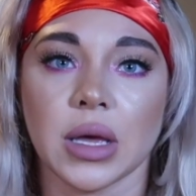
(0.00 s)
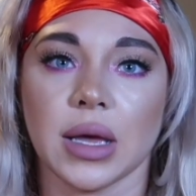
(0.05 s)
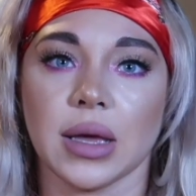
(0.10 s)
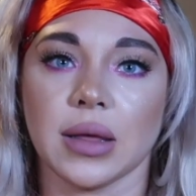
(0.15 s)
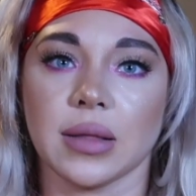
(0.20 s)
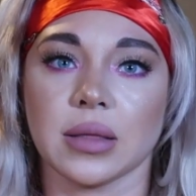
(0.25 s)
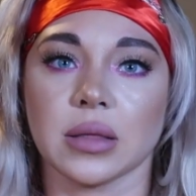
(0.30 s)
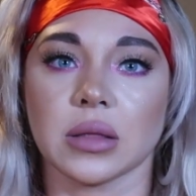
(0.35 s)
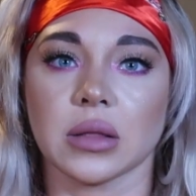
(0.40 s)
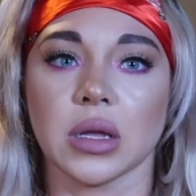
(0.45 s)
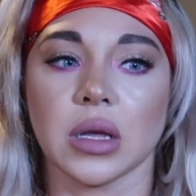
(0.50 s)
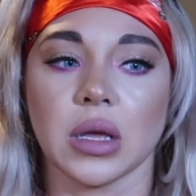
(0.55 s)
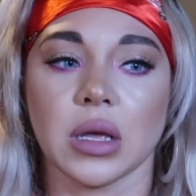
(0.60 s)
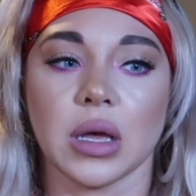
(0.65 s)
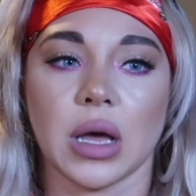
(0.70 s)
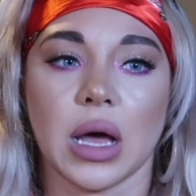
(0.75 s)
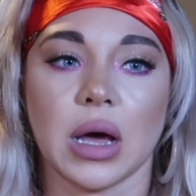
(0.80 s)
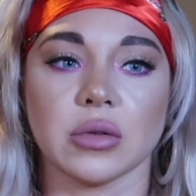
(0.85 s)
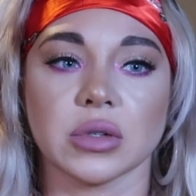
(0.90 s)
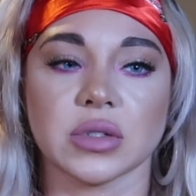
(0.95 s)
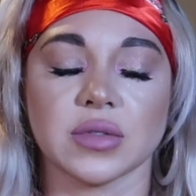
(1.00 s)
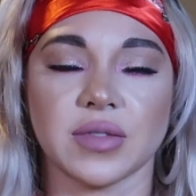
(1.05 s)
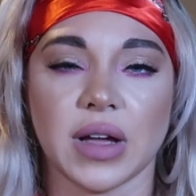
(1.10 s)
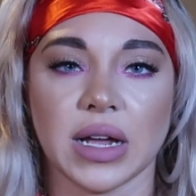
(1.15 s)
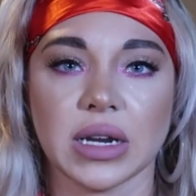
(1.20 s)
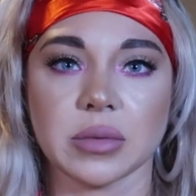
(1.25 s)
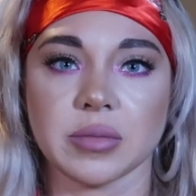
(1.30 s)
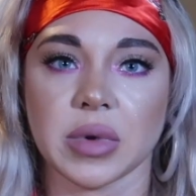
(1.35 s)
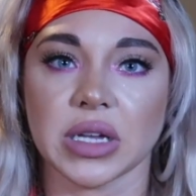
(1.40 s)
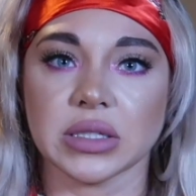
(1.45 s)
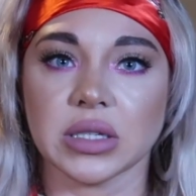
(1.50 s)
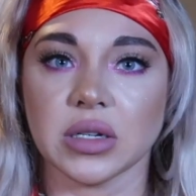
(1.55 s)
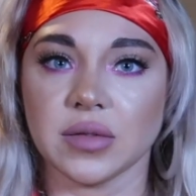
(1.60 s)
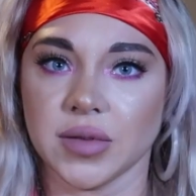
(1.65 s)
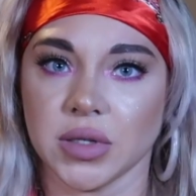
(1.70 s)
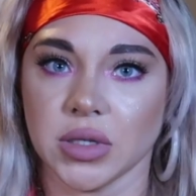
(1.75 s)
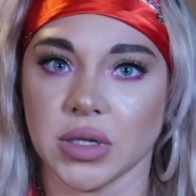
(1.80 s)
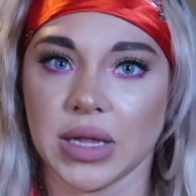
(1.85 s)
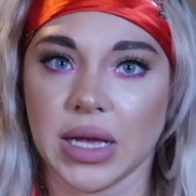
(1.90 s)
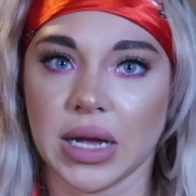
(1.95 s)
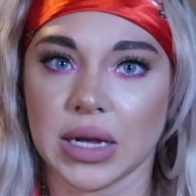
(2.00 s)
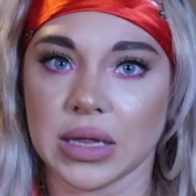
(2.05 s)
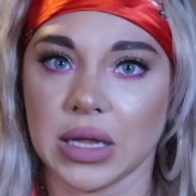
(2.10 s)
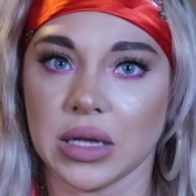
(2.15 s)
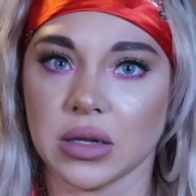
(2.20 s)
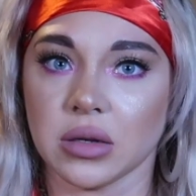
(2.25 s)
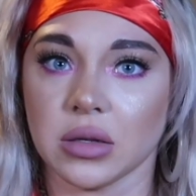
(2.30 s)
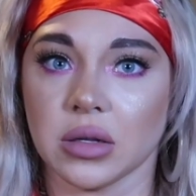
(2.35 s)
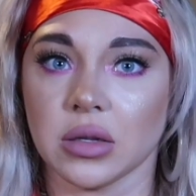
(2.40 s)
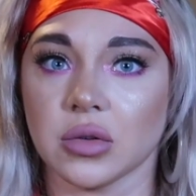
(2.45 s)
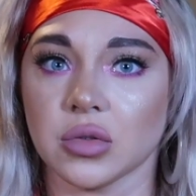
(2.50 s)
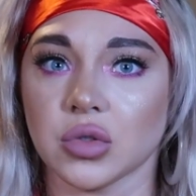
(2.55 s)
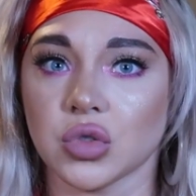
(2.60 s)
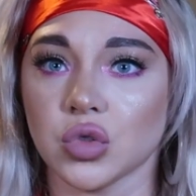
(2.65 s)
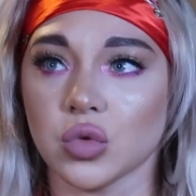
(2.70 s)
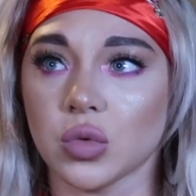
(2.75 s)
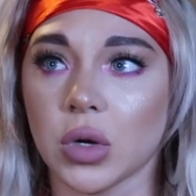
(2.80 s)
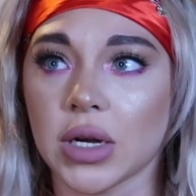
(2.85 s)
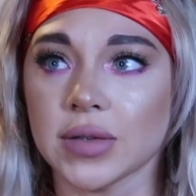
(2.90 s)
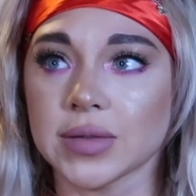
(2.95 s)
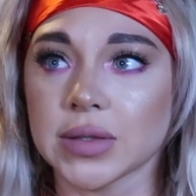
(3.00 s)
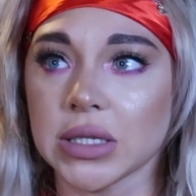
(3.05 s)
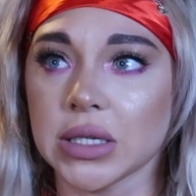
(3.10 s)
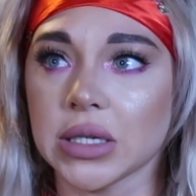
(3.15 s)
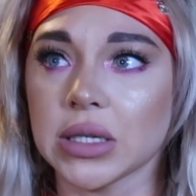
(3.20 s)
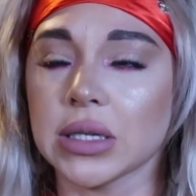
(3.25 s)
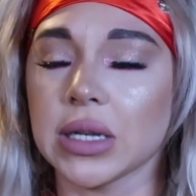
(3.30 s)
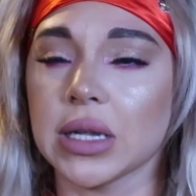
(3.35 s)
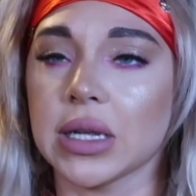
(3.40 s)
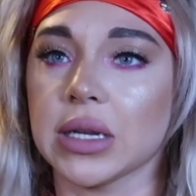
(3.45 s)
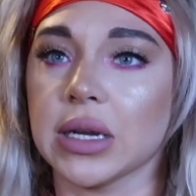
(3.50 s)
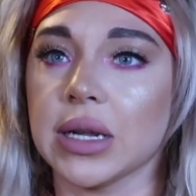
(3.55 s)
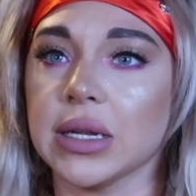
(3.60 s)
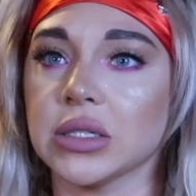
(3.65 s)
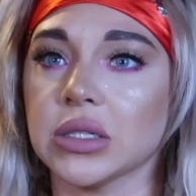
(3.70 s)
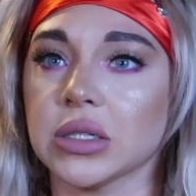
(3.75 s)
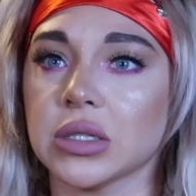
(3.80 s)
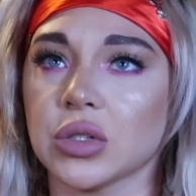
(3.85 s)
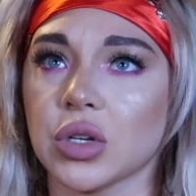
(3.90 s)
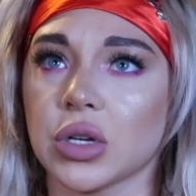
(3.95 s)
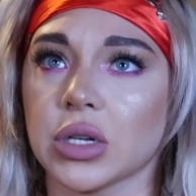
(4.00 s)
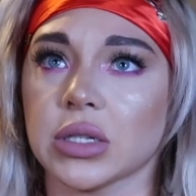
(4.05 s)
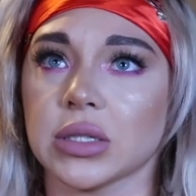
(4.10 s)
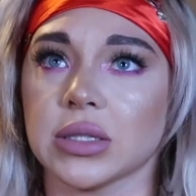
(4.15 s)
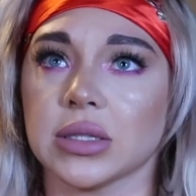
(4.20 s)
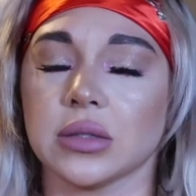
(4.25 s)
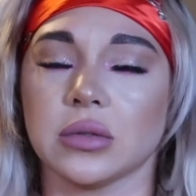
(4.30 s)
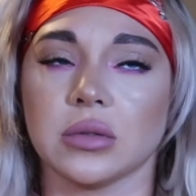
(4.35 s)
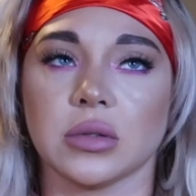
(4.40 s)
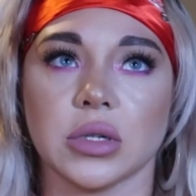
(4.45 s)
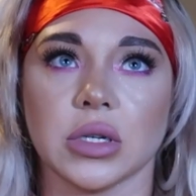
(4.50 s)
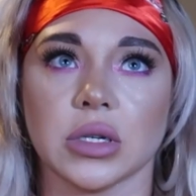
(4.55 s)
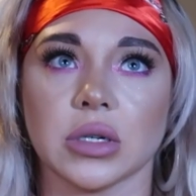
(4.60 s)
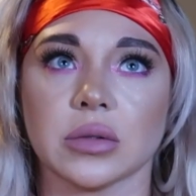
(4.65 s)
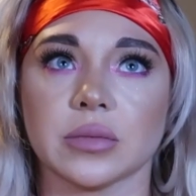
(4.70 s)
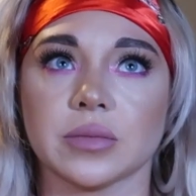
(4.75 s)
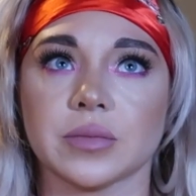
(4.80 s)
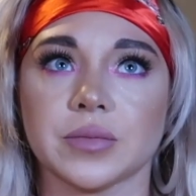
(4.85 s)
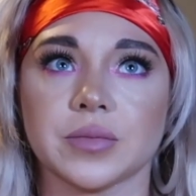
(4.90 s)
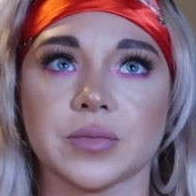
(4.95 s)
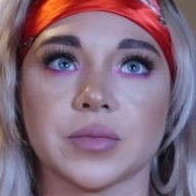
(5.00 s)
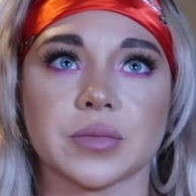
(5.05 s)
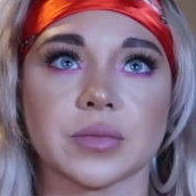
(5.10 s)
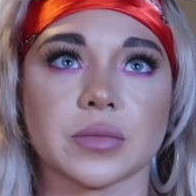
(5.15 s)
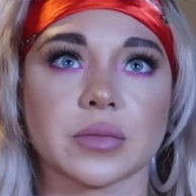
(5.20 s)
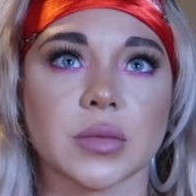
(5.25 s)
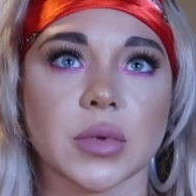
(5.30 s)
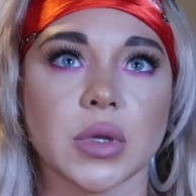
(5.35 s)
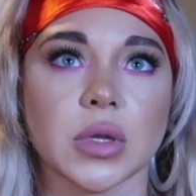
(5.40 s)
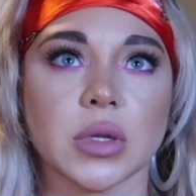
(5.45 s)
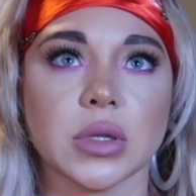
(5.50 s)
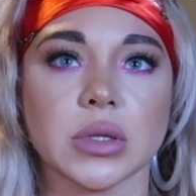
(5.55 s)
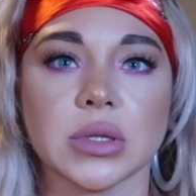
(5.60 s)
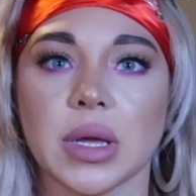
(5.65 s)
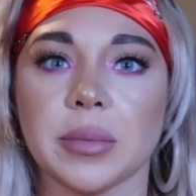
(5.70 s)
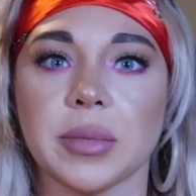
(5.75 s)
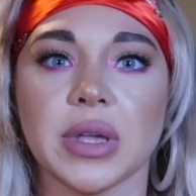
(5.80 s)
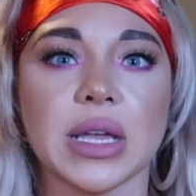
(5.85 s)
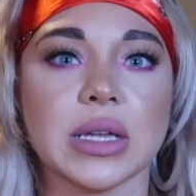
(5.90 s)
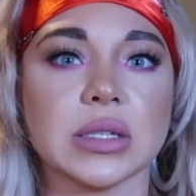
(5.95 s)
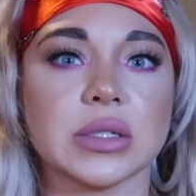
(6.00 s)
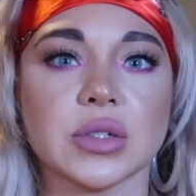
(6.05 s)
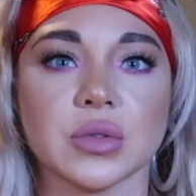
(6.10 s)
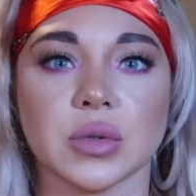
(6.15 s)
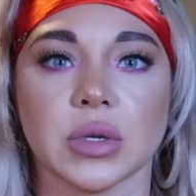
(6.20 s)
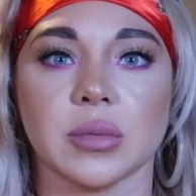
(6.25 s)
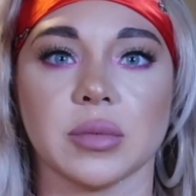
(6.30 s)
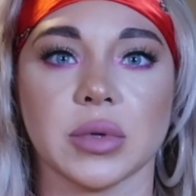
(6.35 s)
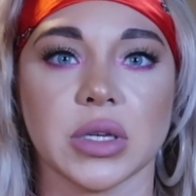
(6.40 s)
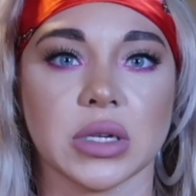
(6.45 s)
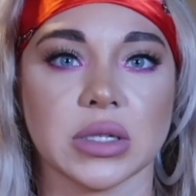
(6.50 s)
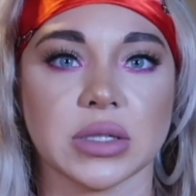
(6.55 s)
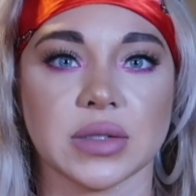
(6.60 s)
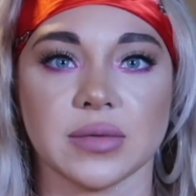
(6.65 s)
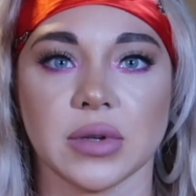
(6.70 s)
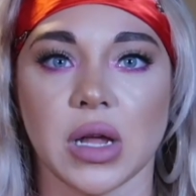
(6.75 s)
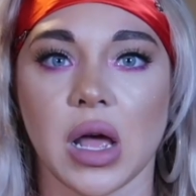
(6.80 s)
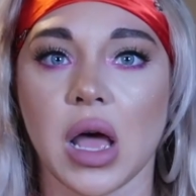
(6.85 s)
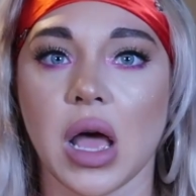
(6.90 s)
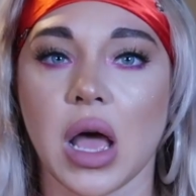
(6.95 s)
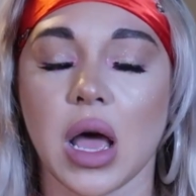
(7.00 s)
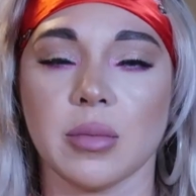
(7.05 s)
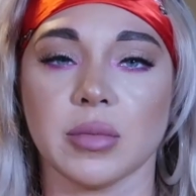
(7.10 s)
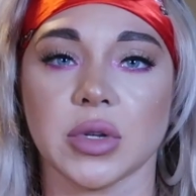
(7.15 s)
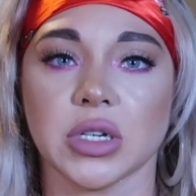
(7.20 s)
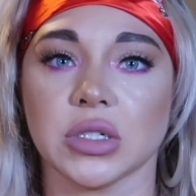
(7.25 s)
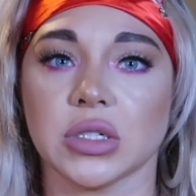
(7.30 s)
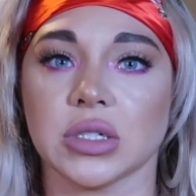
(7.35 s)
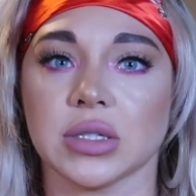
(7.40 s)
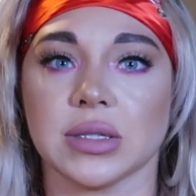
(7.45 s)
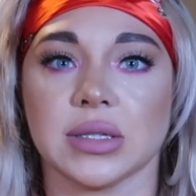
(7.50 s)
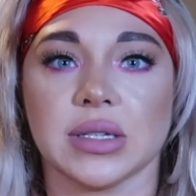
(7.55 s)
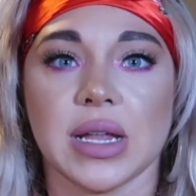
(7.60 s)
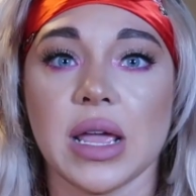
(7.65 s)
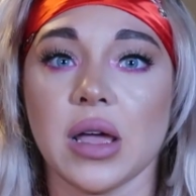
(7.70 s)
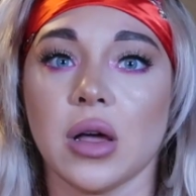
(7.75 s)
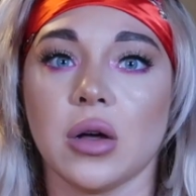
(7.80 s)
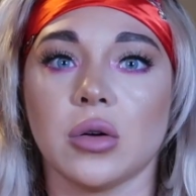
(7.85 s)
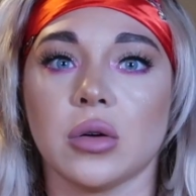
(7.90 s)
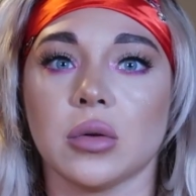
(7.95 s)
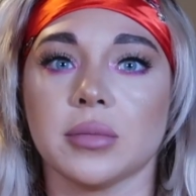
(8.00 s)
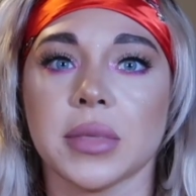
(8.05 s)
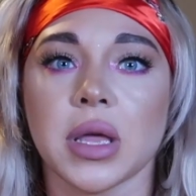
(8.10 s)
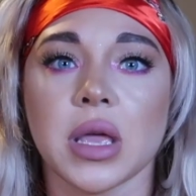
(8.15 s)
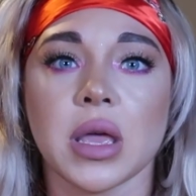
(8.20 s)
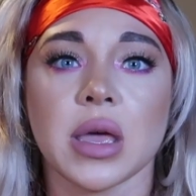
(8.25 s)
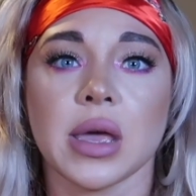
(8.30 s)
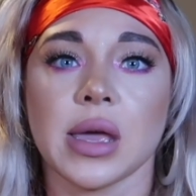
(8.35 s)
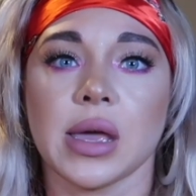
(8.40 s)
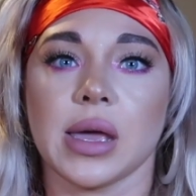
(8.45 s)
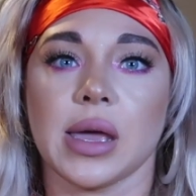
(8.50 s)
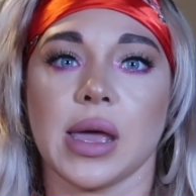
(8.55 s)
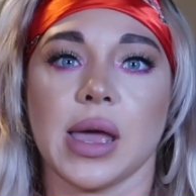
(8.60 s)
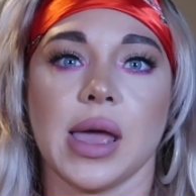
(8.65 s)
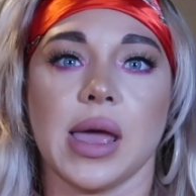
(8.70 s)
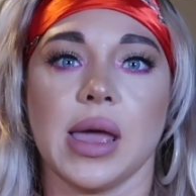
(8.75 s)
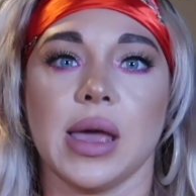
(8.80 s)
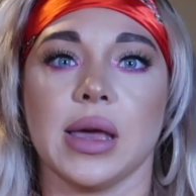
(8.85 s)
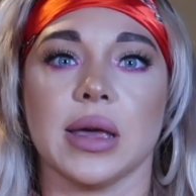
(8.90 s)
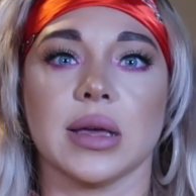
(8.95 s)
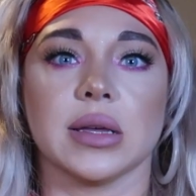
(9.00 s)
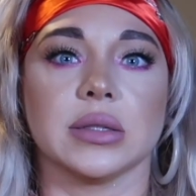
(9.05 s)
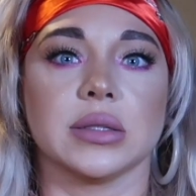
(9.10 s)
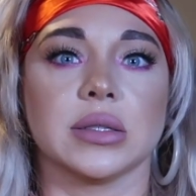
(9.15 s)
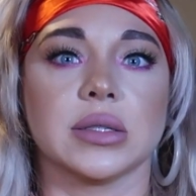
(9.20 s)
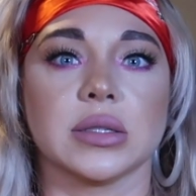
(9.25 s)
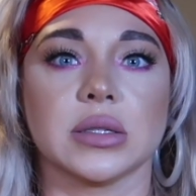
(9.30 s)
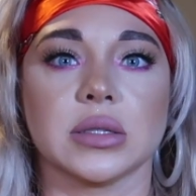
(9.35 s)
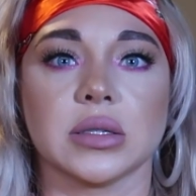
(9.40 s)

And I was finding myself under that cloud a little too often, and I just started, you know, let me get to it, because if not, I'm gonna just stay home and